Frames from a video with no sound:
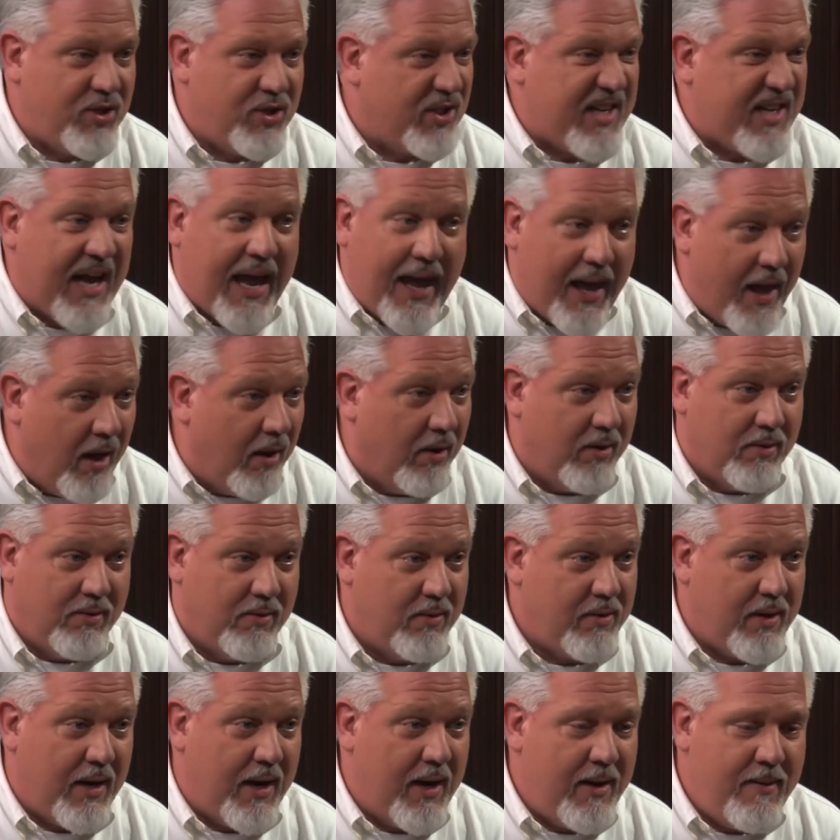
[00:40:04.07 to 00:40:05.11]
just
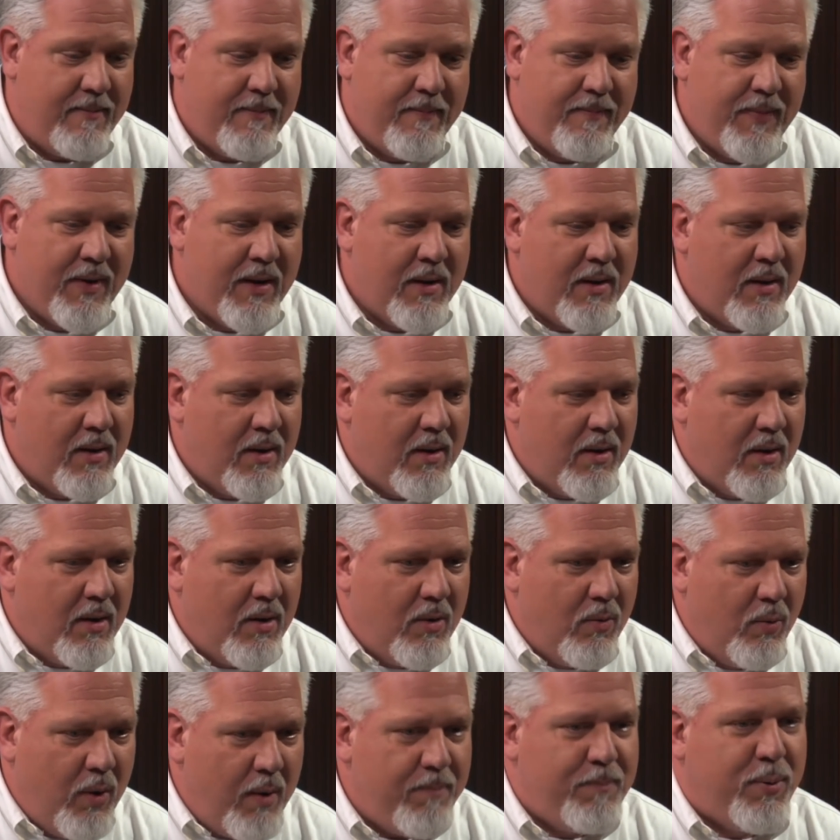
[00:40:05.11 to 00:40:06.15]
hell, okay?
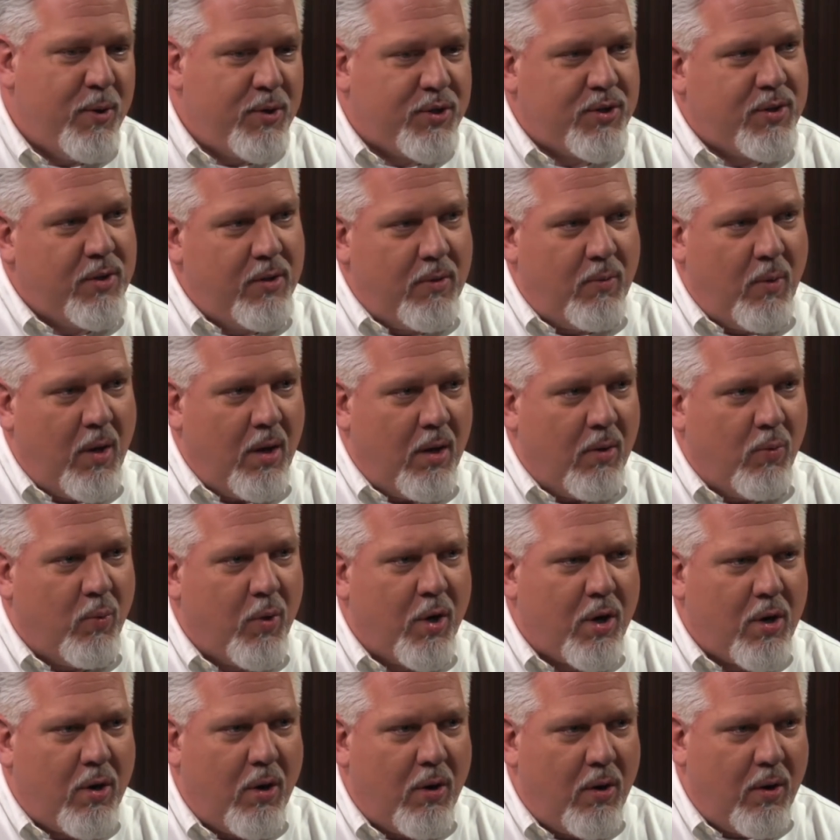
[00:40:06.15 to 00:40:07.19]
We're pushed to the
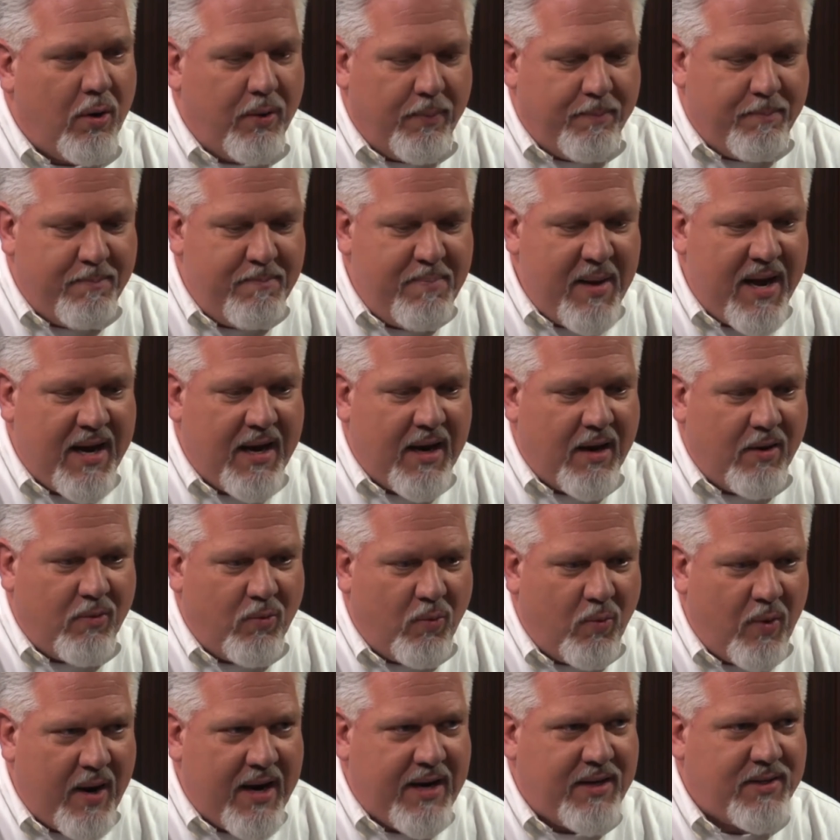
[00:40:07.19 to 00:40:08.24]
wall. We're called
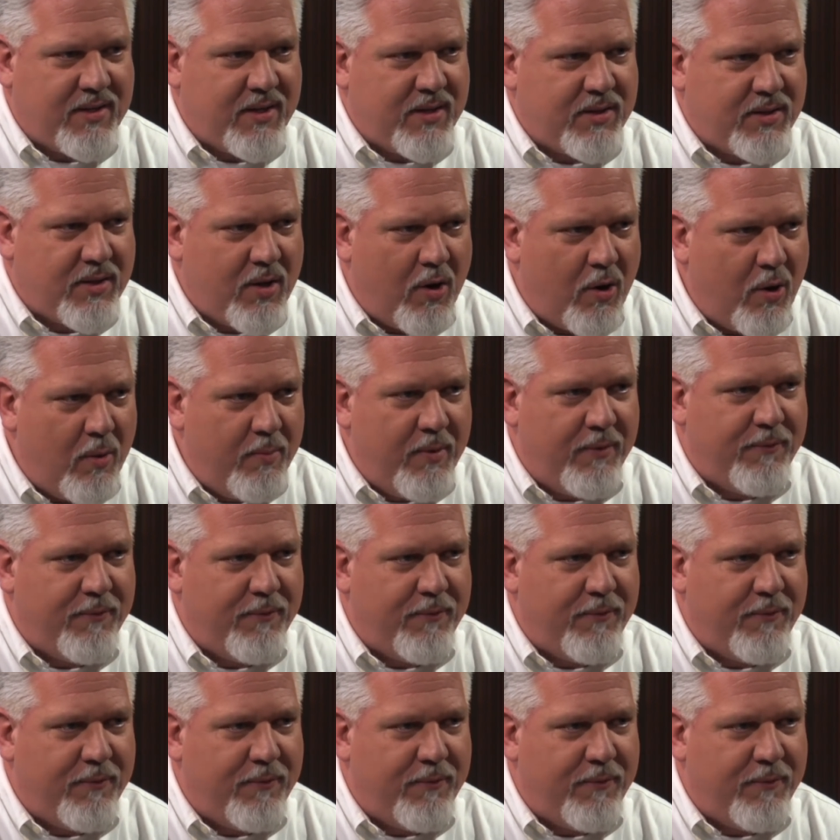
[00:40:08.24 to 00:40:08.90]
bigot, racist,